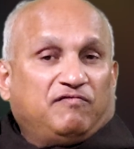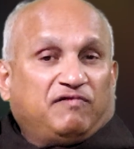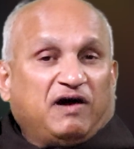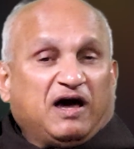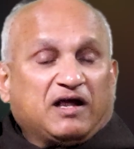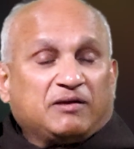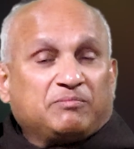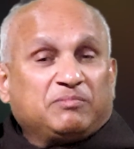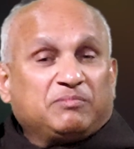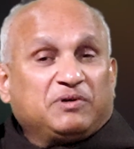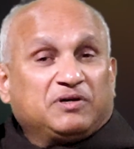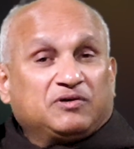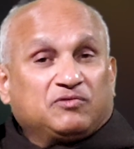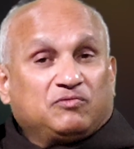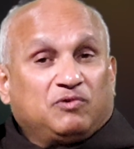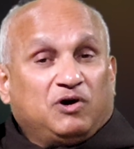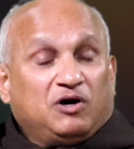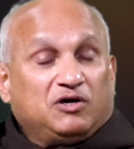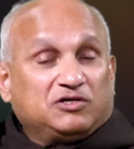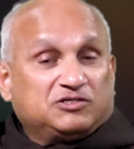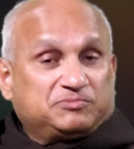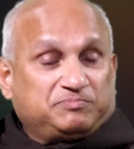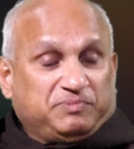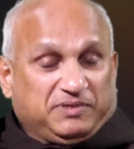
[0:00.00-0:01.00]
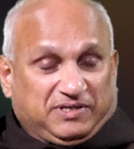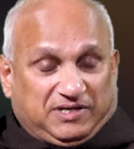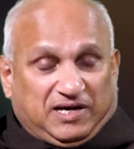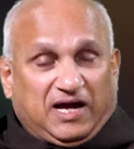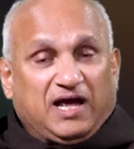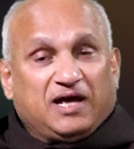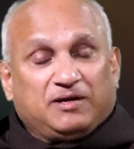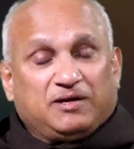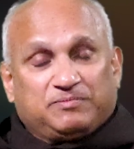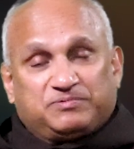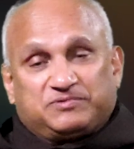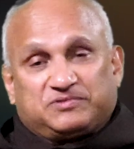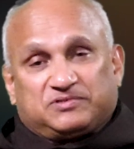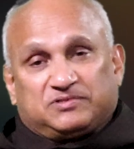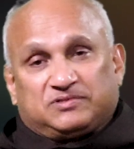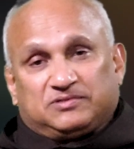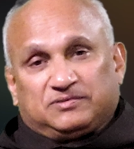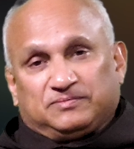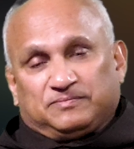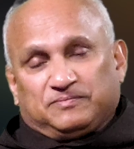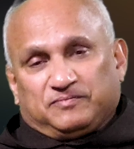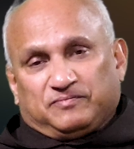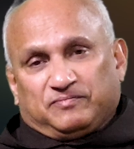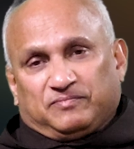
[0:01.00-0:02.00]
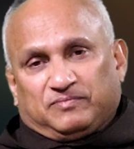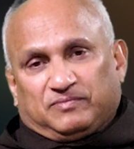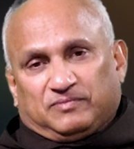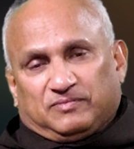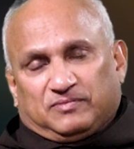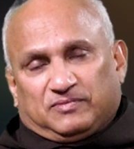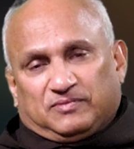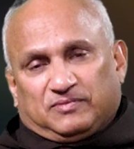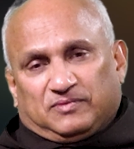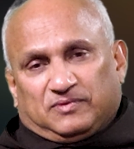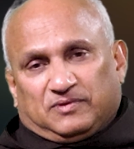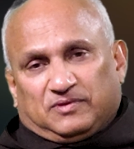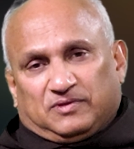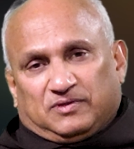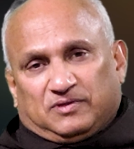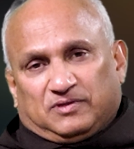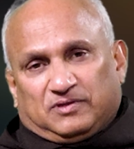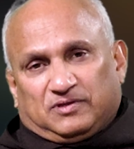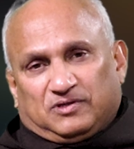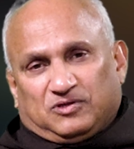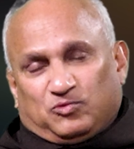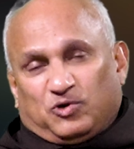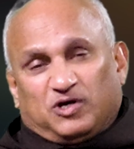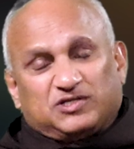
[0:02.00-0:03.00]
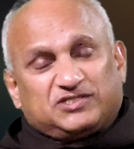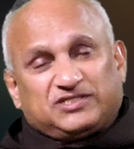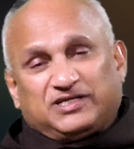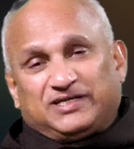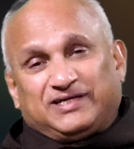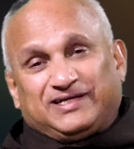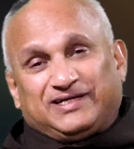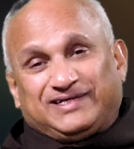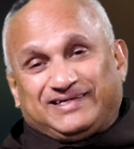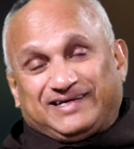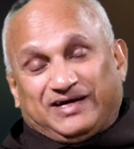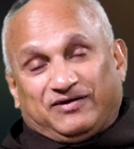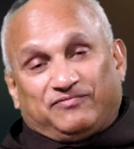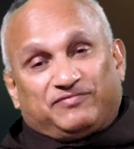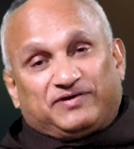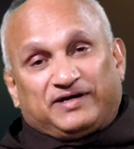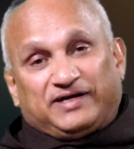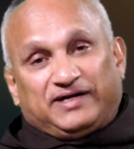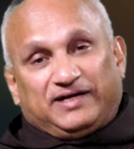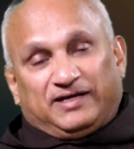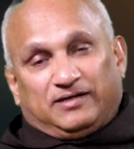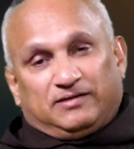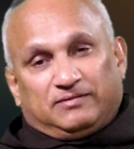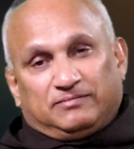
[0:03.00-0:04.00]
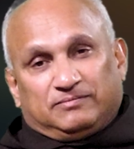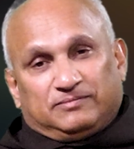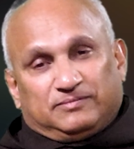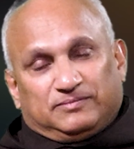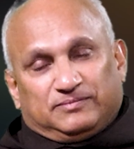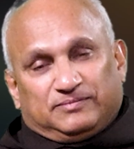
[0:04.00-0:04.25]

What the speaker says: Farmer was perhaps watching it every day,